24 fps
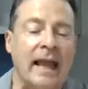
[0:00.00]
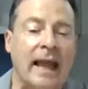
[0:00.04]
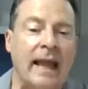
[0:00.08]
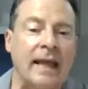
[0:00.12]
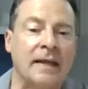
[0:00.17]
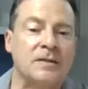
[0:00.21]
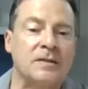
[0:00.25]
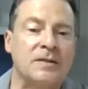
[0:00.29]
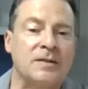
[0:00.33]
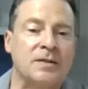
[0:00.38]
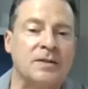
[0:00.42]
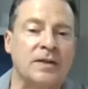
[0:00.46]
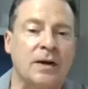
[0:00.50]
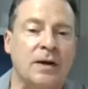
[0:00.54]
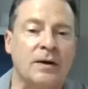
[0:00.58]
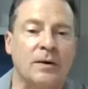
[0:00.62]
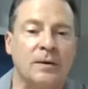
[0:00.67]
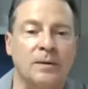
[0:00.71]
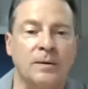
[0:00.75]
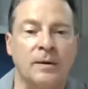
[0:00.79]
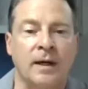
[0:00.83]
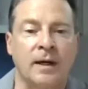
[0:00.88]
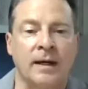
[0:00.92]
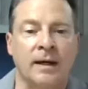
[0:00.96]
And
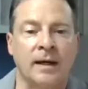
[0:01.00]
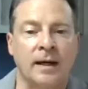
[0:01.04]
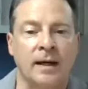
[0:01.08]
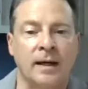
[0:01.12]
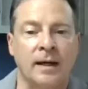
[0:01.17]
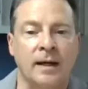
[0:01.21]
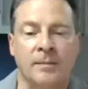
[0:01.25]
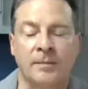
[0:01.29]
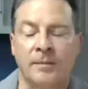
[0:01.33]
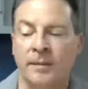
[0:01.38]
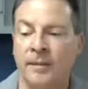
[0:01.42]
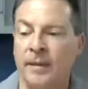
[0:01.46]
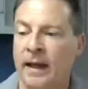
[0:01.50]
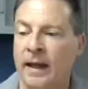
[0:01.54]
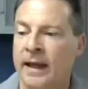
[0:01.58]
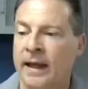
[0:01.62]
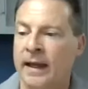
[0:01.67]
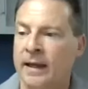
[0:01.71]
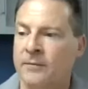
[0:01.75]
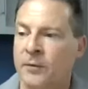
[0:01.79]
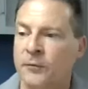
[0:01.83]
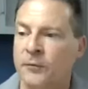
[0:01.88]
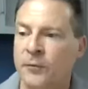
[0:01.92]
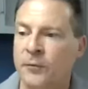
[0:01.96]
so I
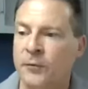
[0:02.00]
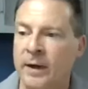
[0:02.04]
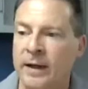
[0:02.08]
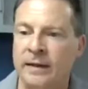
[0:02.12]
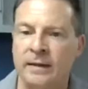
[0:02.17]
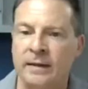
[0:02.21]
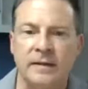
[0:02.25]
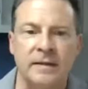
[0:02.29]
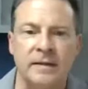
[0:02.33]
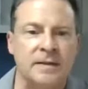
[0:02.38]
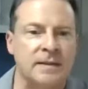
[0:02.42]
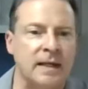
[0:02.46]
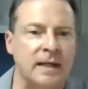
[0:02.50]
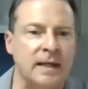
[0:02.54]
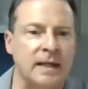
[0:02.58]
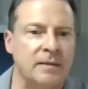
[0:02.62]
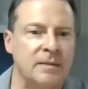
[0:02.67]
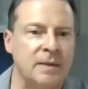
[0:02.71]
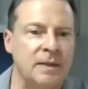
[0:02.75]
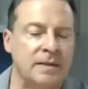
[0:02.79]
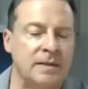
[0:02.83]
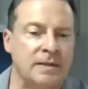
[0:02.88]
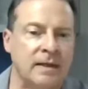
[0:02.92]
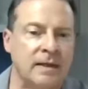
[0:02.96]
have a friend, his name
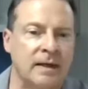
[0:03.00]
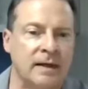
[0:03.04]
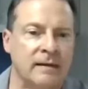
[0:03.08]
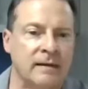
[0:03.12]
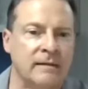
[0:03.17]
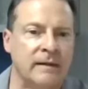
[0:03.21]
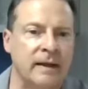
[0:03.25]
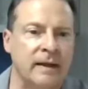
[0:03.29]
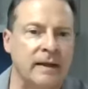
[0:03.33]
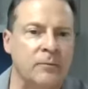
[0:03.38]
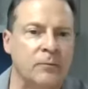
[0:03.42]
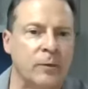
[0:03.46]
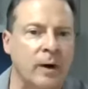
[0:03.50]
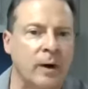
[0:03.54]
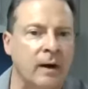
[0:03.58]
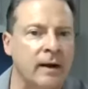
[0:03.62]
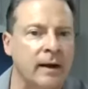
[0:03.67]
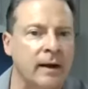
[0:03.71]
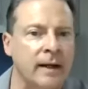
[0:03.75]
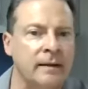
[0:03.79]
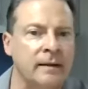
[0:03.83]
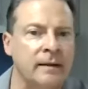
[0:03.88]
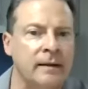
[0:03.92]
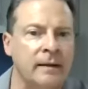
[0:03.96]
is Glenn
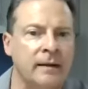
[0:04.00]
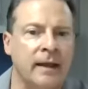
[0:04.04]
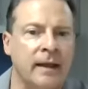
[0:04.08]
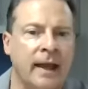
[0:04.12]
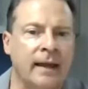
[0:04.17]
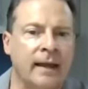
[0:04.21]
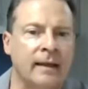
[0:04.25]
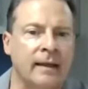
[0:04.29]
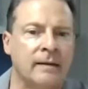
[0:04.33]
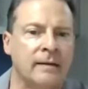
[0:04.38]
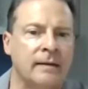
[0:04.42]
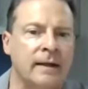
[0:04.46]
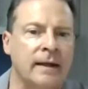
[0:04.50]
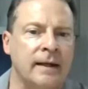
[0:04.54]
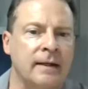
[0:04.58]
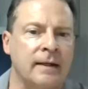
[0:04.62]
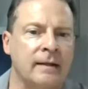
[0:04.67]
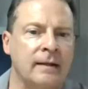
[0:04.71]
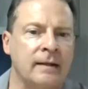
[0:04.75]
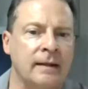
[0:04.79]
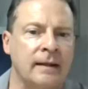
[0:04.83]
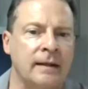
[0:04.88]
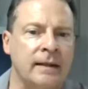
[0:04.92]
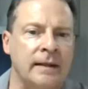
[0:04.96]
Ryan, and
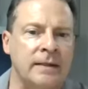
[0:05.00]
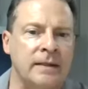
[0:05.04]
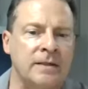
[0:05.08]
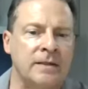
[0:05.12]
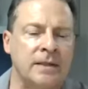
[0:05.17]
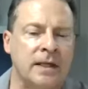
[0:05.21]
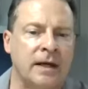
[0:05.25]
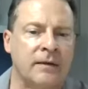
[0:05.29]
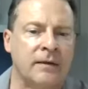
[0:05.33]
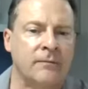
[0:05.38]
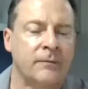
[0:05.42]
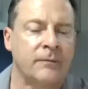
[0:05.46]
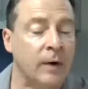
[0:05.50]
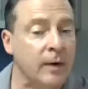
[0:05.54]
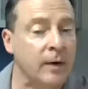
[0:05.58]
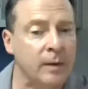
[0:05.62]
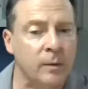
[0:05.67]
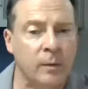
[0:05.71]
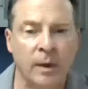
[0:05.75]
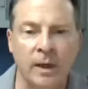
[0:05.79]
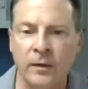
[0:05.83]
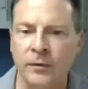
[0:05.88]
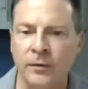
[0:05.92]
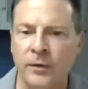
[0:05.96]
Glenn is a very
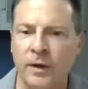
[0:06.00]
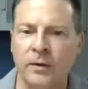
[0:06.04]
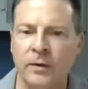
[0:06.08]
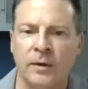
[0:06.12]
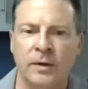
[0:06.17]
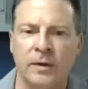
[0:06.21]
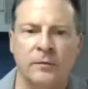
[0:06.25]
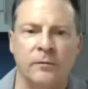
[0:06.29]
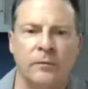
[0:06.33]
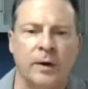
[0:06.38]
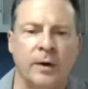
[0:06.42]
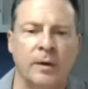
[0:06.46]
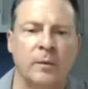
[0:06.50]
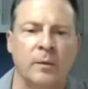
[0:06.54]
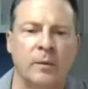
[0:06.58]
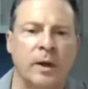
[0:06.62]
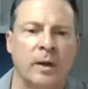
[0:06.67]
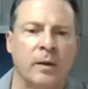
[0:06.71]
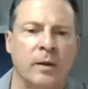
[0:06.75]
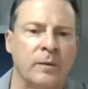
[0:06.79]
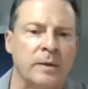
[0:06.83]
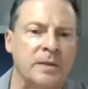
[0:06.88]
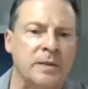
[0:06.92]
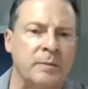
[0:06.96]
well-known and very
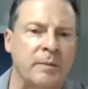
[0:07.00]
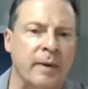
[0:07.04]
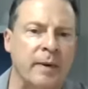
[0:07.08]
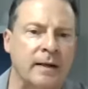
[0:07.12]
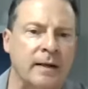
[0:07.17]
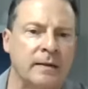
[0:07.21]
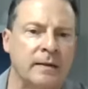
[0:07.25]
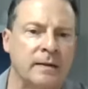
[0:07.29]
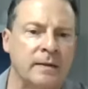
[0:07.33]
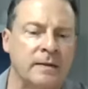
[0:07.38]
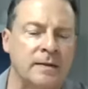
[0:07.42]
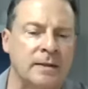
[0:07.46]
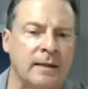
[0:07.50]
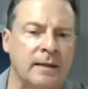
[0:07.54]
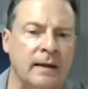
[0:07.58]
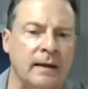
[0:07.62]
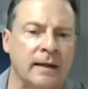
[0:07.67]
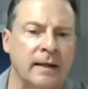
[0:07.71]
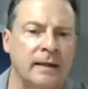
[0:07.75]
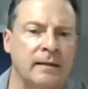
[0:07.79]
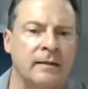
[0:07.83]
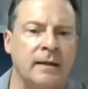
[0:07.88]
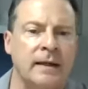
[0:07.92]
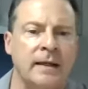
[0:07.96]
well-respected
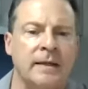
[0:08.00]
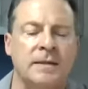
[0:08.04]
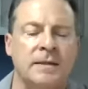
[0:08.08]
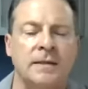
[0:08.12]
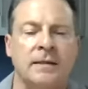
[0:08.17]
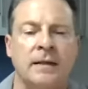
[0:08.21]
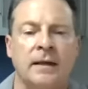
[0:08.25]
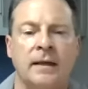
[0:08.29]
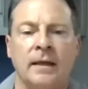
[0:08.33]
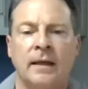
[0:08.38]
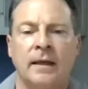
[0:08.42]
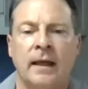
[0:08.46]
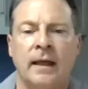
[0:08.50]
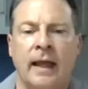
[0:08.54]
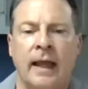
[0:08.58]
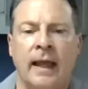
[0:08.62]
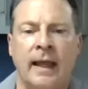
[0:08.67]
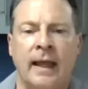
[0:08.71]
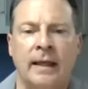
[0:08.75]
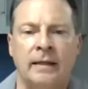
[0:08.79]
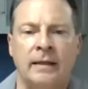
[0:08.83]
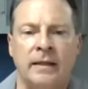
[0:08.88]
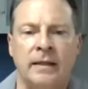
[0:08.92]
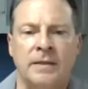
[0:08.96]
scientist,
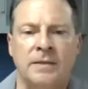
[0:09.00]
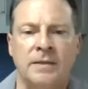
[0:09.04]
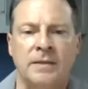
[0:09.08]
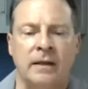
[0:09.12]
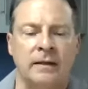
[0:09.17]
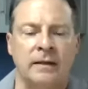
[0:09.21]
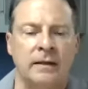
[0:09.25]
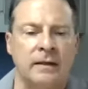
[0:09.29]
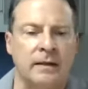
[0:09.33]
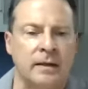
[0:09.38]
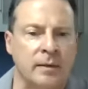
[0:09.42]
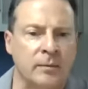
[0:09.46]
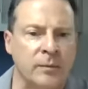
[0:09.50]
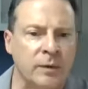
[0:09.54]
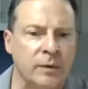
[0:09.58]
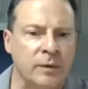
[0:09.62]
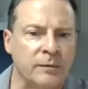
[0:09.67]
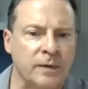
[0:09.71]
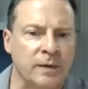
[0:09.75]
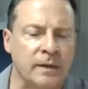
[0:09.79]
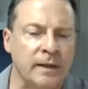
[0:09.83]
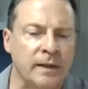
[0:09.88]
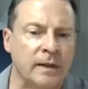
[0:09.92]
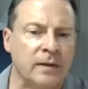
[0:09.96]
and he's done a number
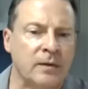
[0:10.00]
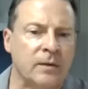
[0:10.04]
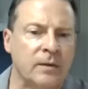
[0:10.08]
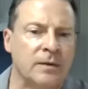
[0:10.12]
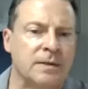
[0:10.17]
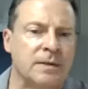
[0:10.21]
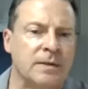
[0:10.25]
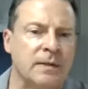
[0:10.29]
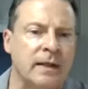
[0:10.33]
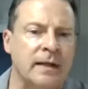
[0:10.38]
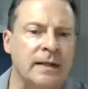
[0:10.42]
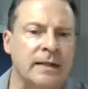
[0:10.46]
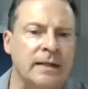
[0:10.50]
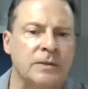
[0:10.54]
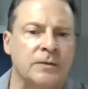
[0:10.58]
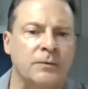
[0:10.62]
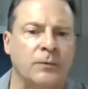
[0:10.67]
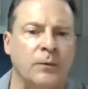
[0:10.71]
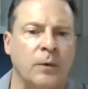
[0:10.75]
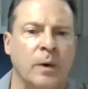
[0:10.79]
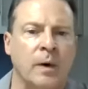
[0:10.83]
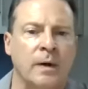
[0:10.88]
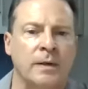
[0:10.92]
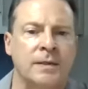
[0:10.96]
of clinical studies
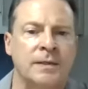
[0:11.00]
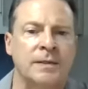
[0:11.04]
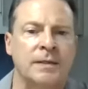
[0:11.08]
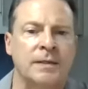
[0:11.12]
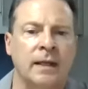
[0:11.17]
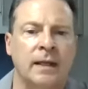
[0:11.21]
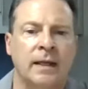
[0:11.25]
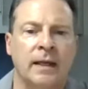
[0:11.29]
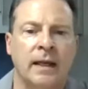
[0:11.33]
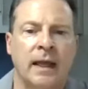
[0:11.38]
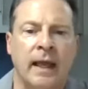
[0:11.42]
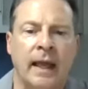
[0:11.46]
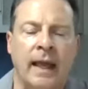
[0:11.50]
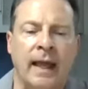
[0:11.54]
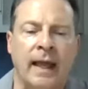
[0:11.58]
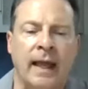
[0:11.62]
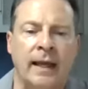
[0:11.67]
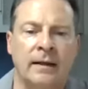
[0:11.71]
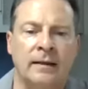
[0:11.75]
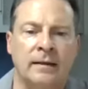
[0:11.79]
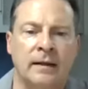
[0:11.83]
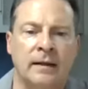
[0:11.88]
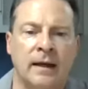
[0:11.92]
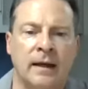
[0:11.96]
for us.
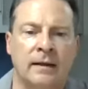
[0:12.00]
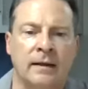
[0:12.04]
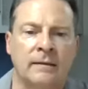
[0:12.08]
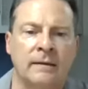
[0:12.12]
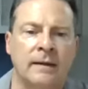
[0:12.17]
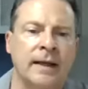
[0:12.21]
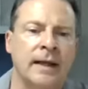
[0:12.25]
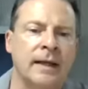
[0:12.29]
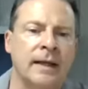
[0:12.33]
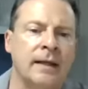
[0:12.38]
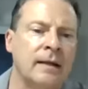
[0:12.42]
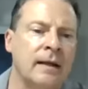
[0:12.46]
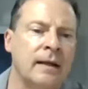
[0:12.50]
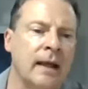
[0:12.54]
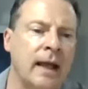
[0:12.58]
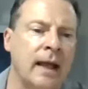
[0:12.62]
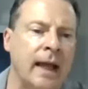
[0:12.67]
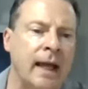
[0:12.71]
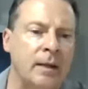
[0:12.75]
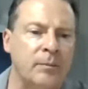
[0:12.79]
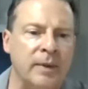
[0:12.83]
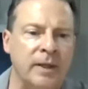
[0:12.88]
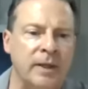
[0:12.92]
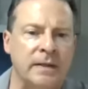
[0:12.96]
And Glenn
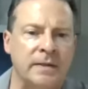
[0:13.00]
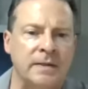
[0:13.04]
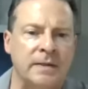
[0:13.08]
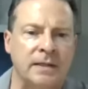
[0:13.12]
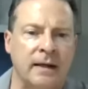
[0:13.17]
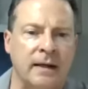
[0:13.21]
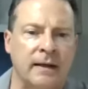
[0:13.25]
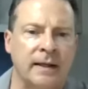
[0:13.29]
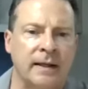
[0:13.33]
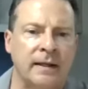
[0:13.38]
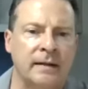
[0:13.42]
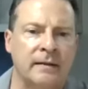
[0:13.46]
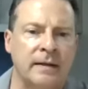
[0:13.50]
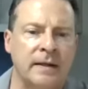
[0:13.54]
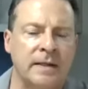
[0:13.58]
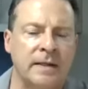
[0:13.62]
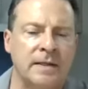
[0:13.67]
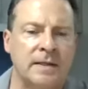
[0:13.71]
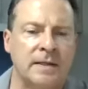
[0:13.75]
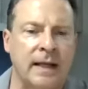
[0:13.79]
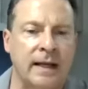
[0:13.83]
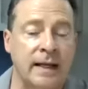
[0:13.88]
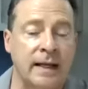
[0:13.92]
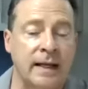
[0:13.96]
had been a
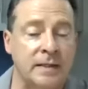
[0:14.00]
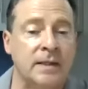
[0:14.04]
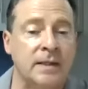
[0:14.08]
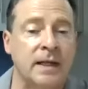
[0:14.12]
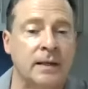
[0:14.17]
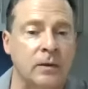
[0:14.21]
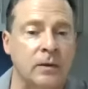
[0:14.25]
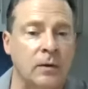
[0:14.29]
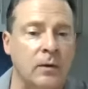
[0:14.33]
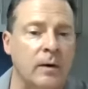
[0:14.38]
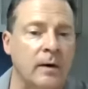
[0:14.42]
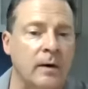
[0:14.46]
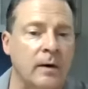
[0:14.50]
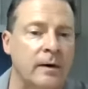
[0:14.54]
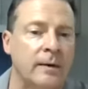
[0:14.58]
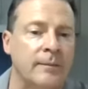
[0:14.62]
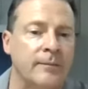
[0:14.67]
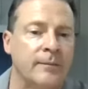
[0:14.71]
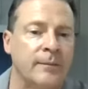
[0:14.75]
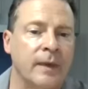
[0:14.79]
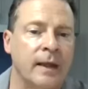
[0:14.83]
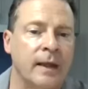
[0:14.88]
scientist at Estee Lauder.